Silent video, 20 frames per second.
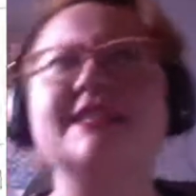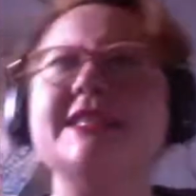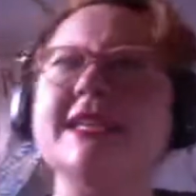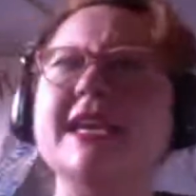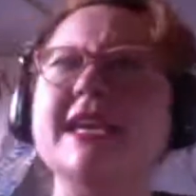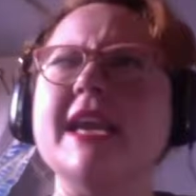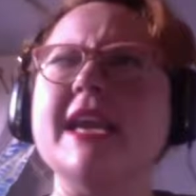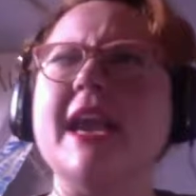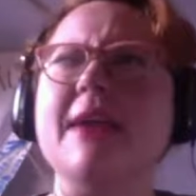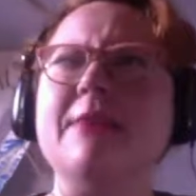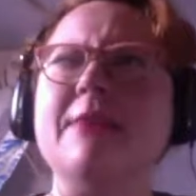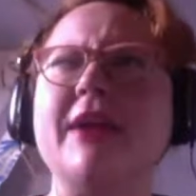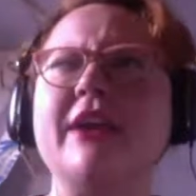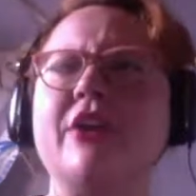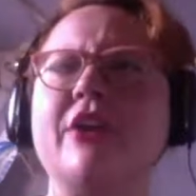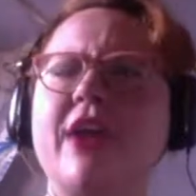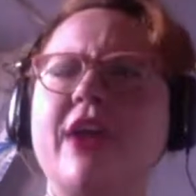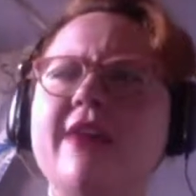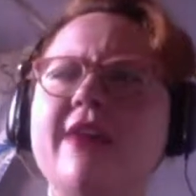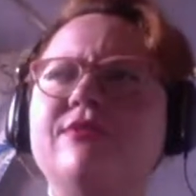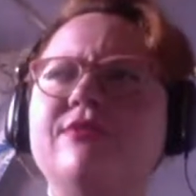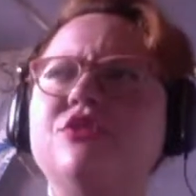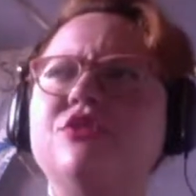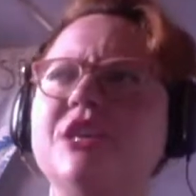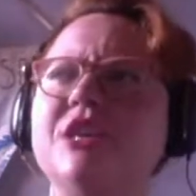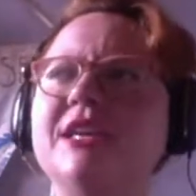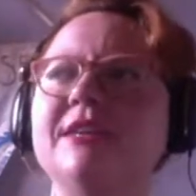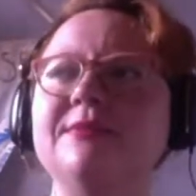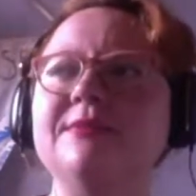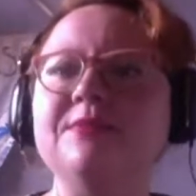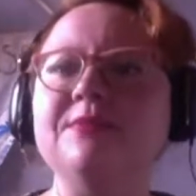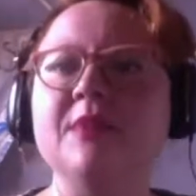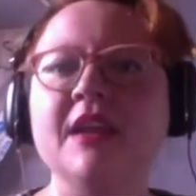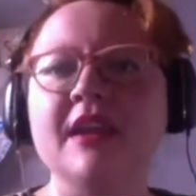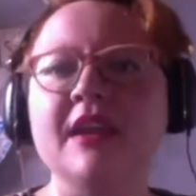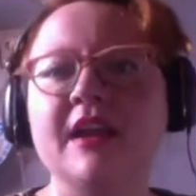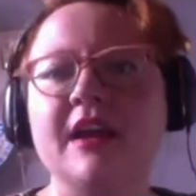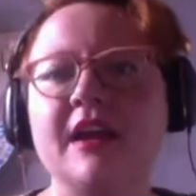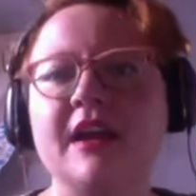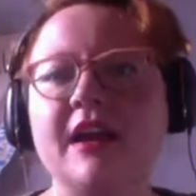C, A minor, F, G.
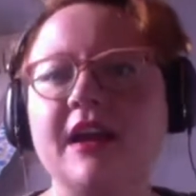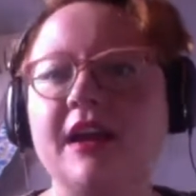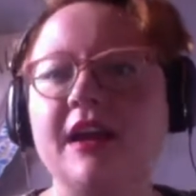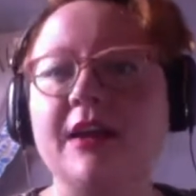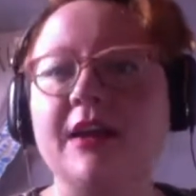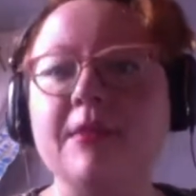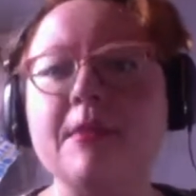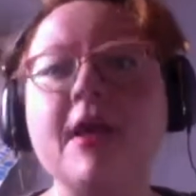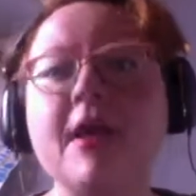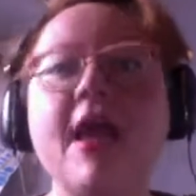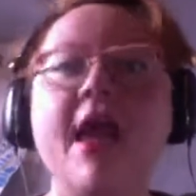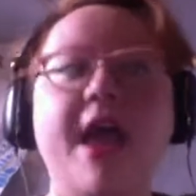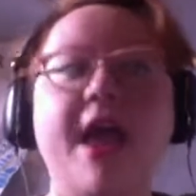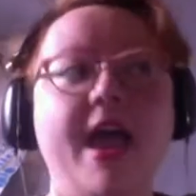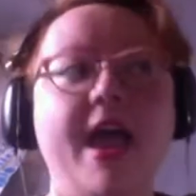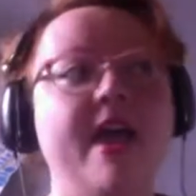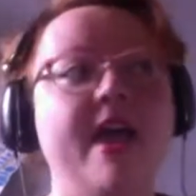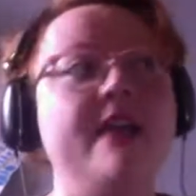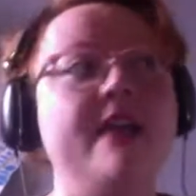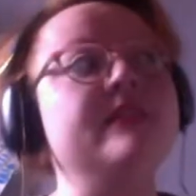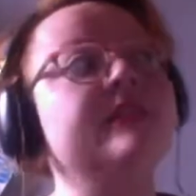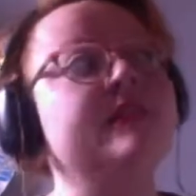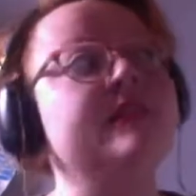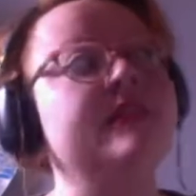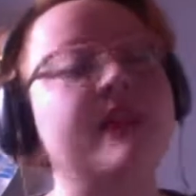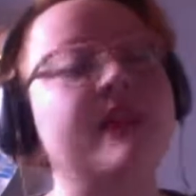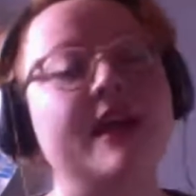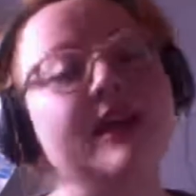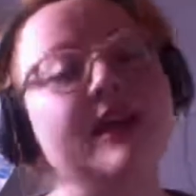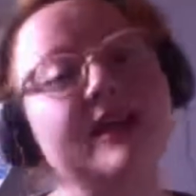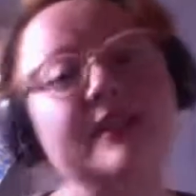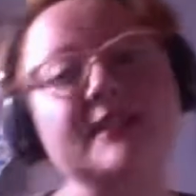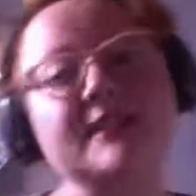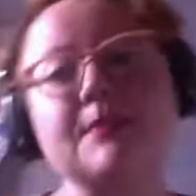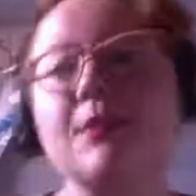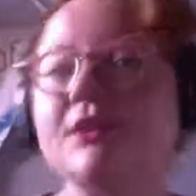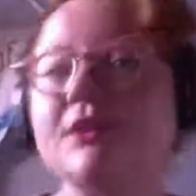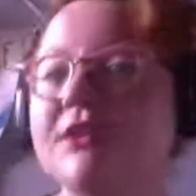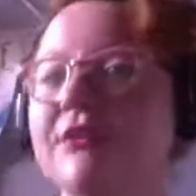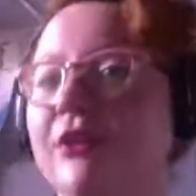And that is
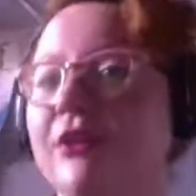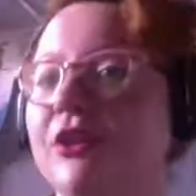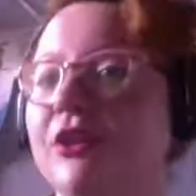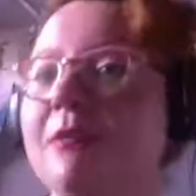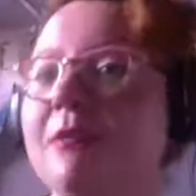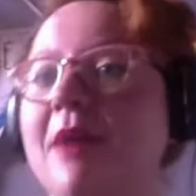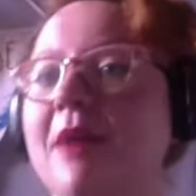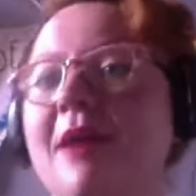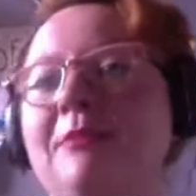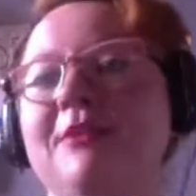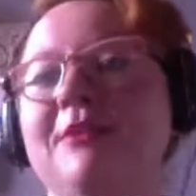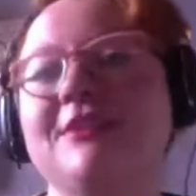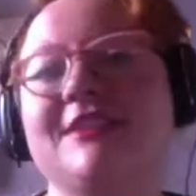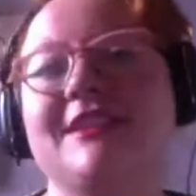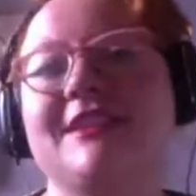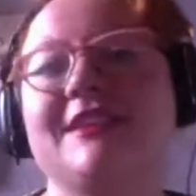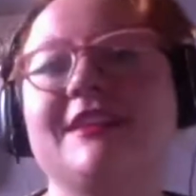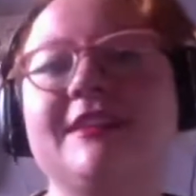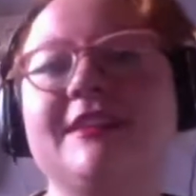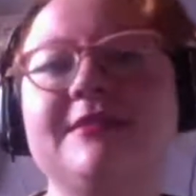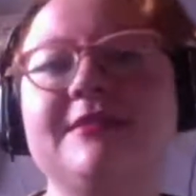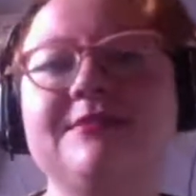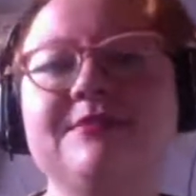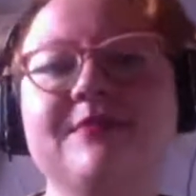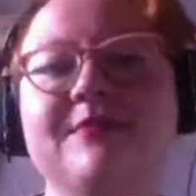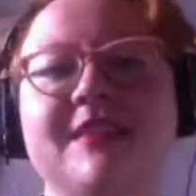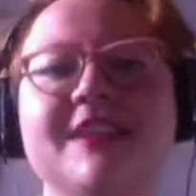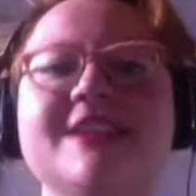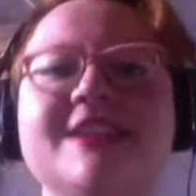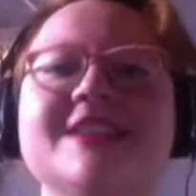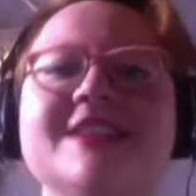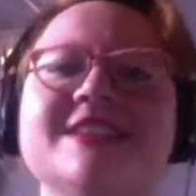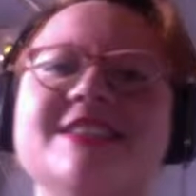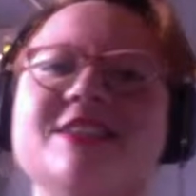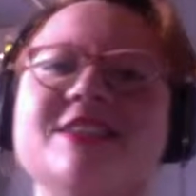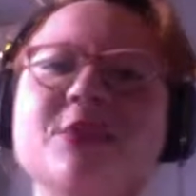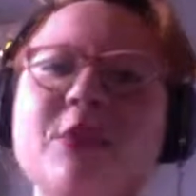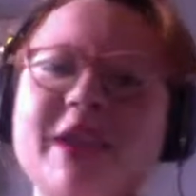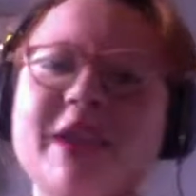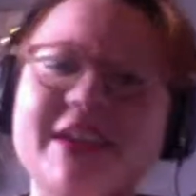most of early pop music.
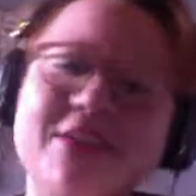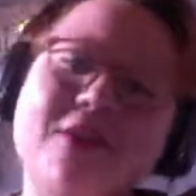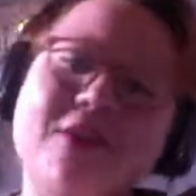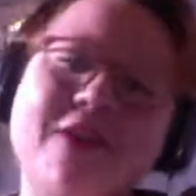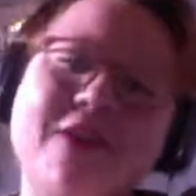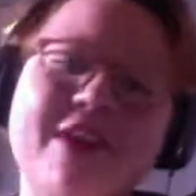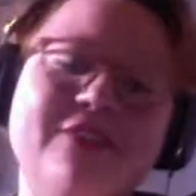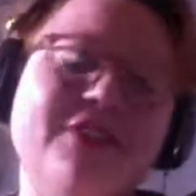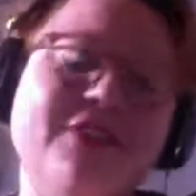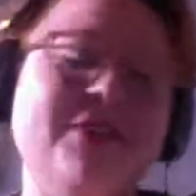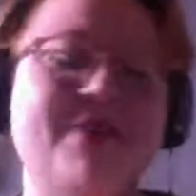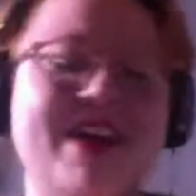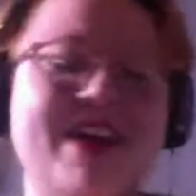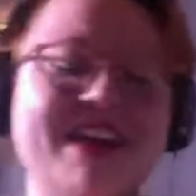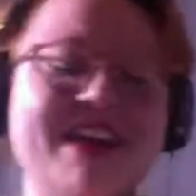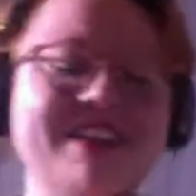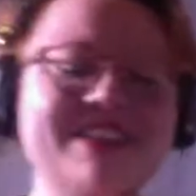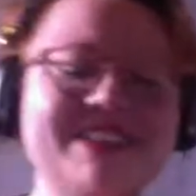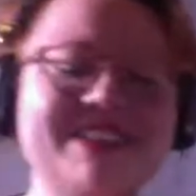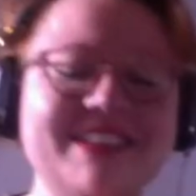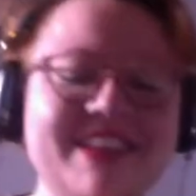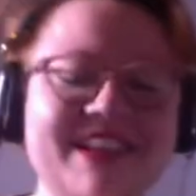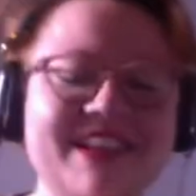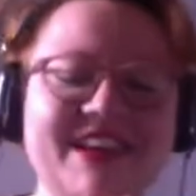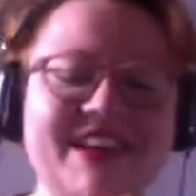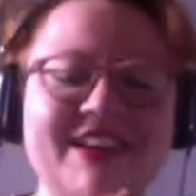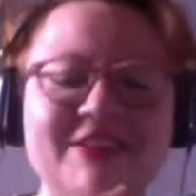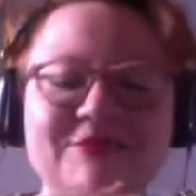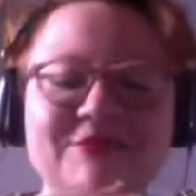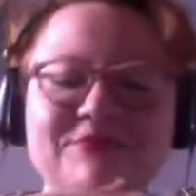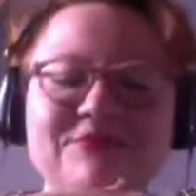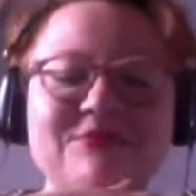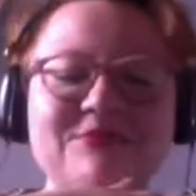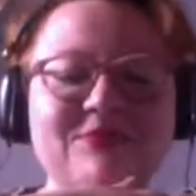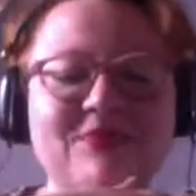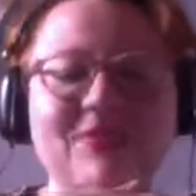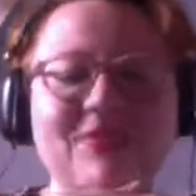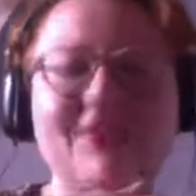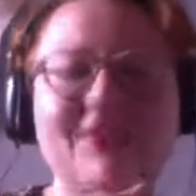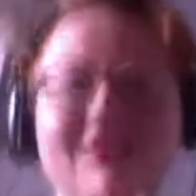So way to go, everyone.
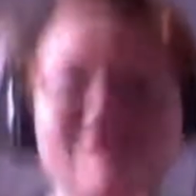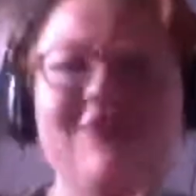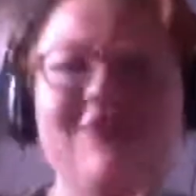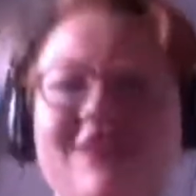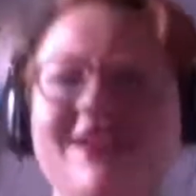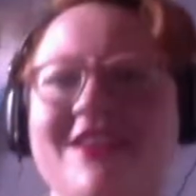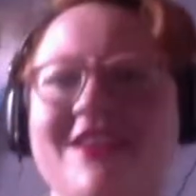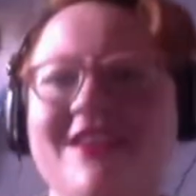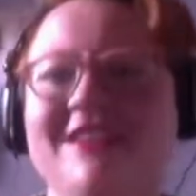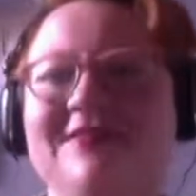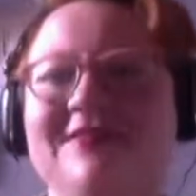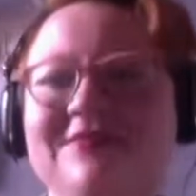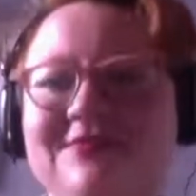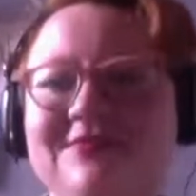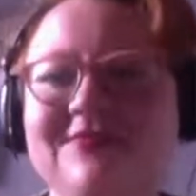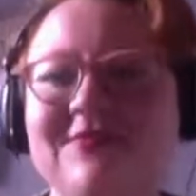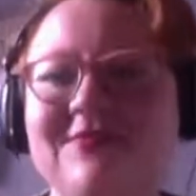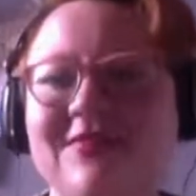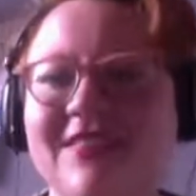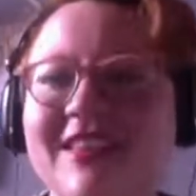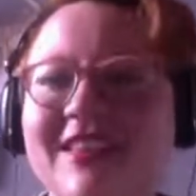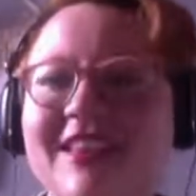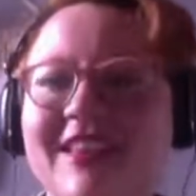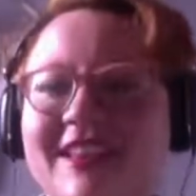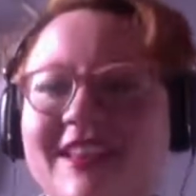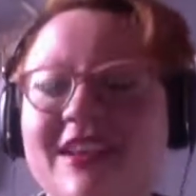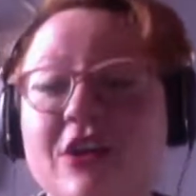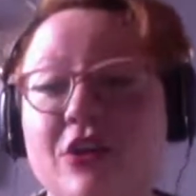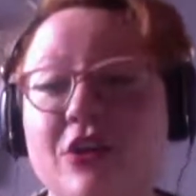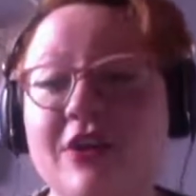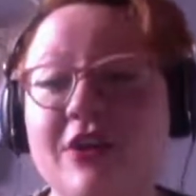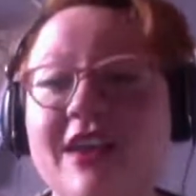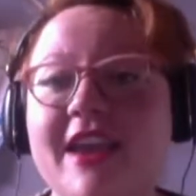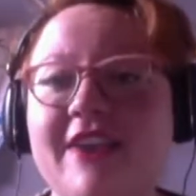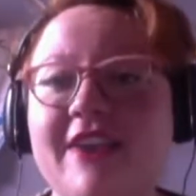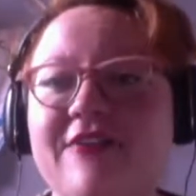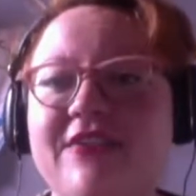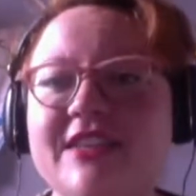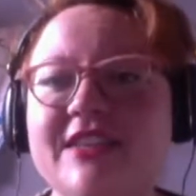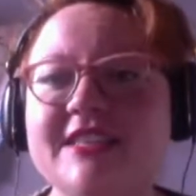Right on.
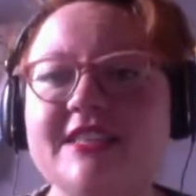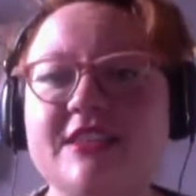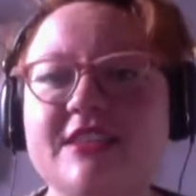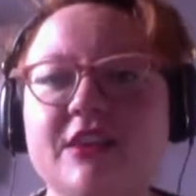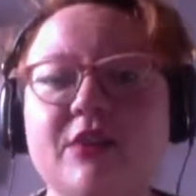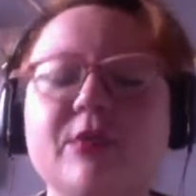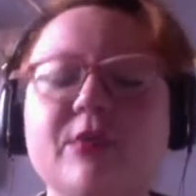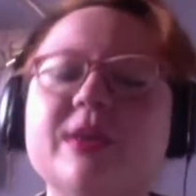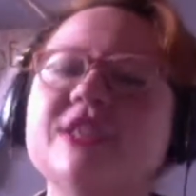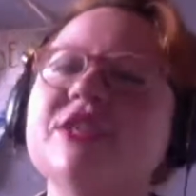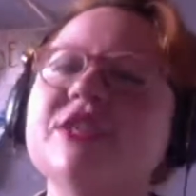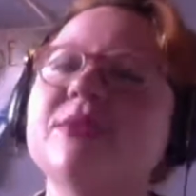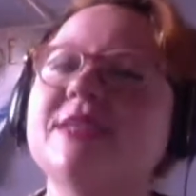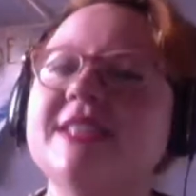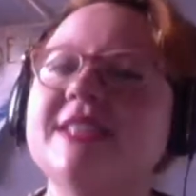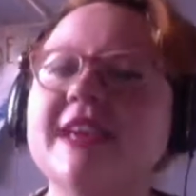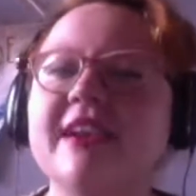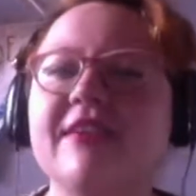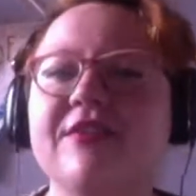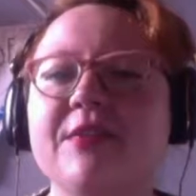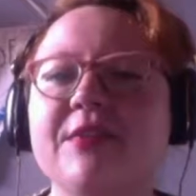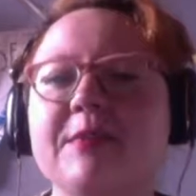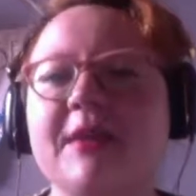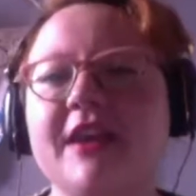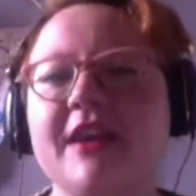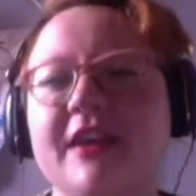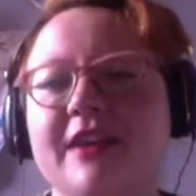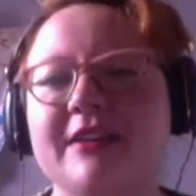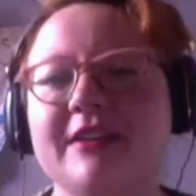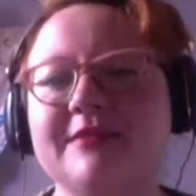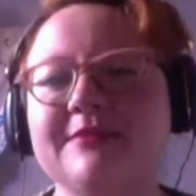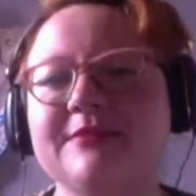Okay, Finster, where shall we take it from here?